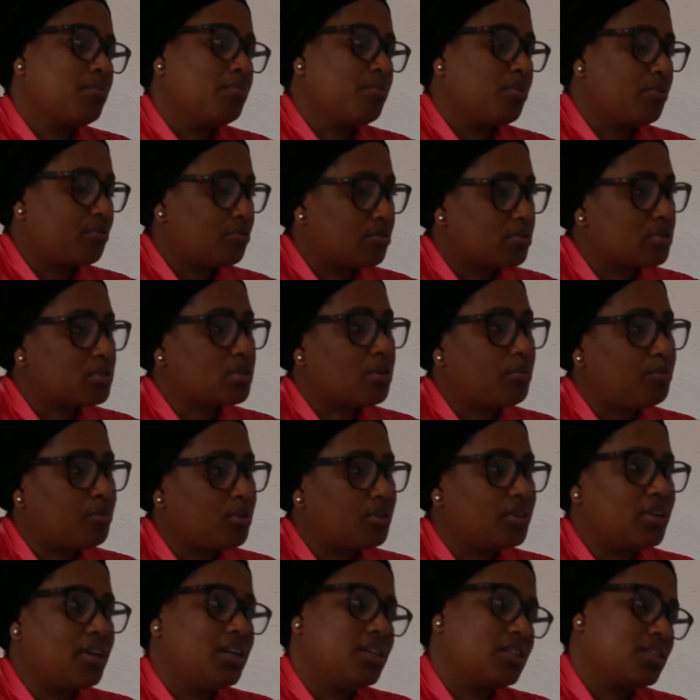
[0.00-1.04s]
before
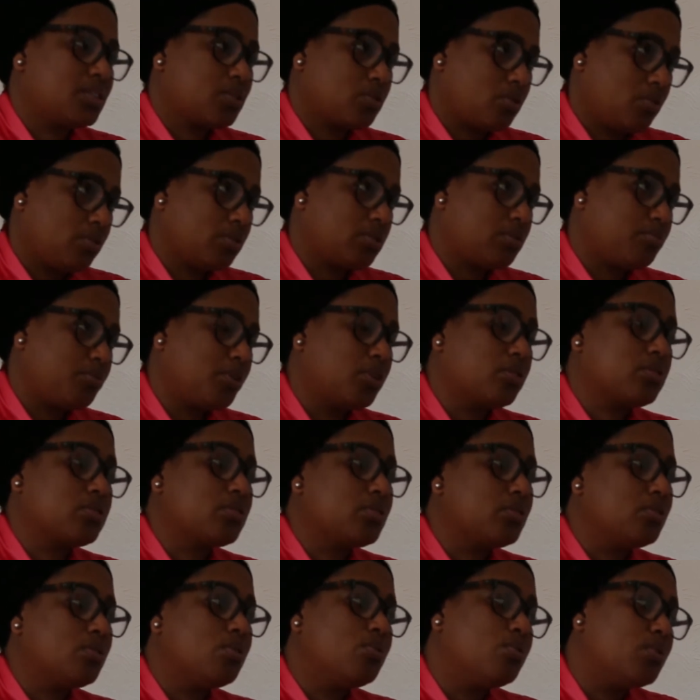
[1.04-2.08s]
someone else cuts, because
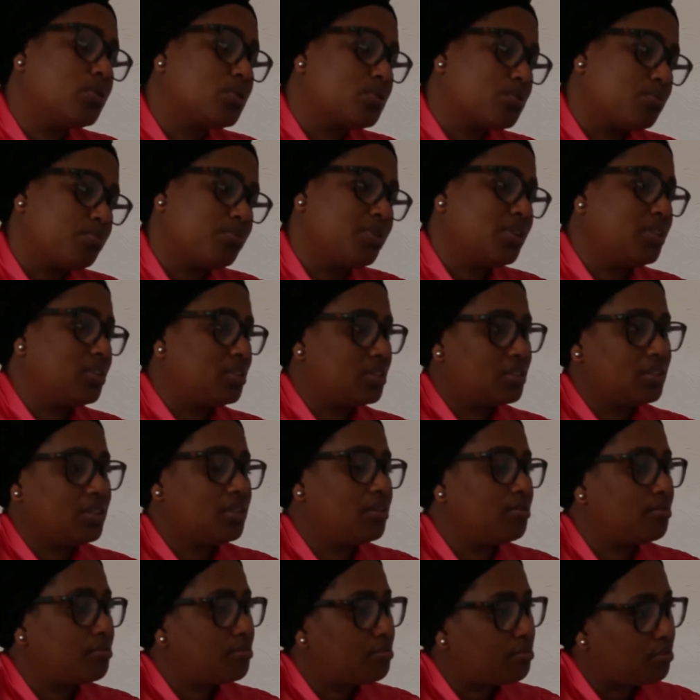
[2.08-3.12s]
you don't want to be in
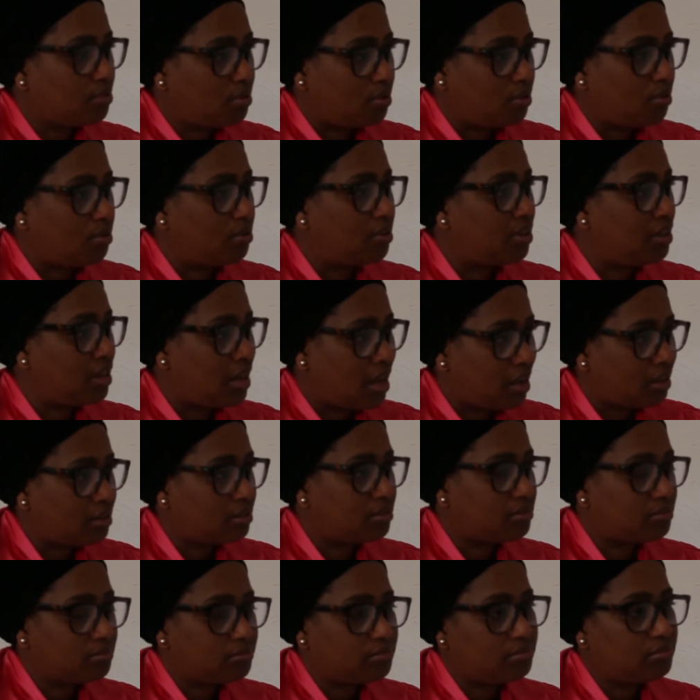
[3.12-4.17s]
jail for that
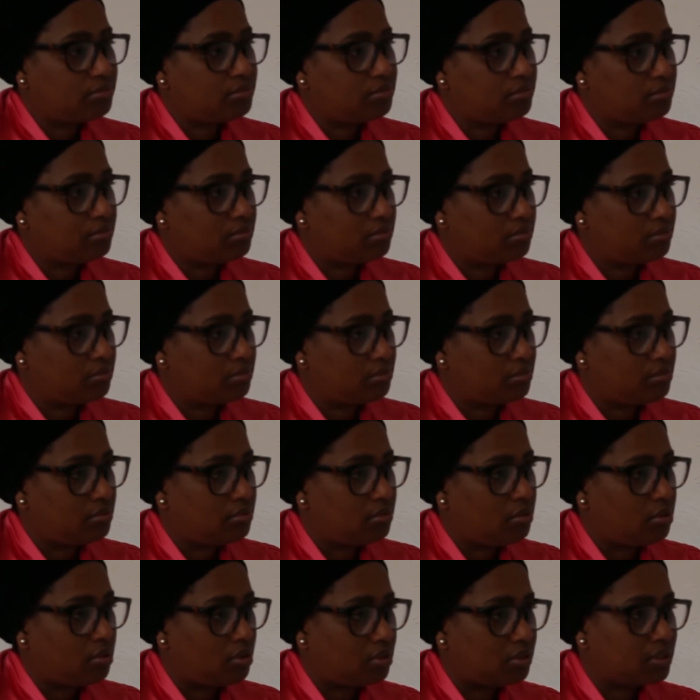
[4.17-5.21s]

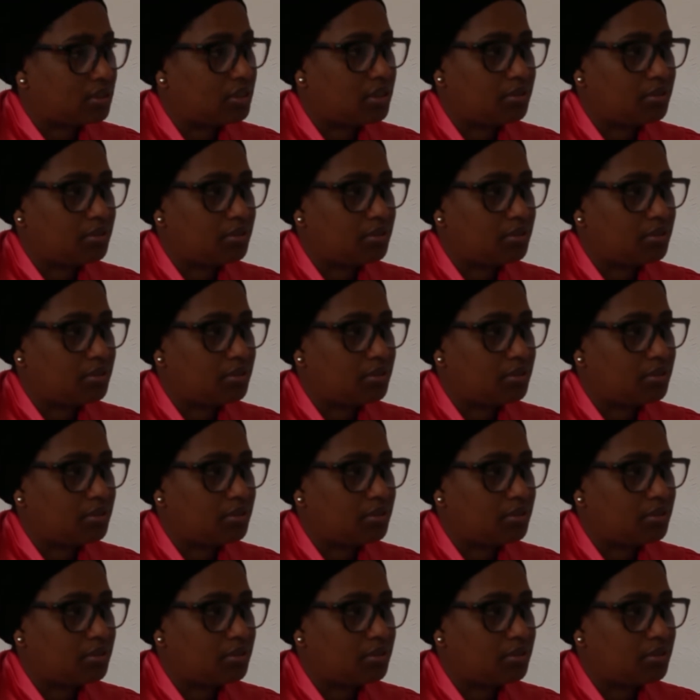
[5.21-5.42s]
long.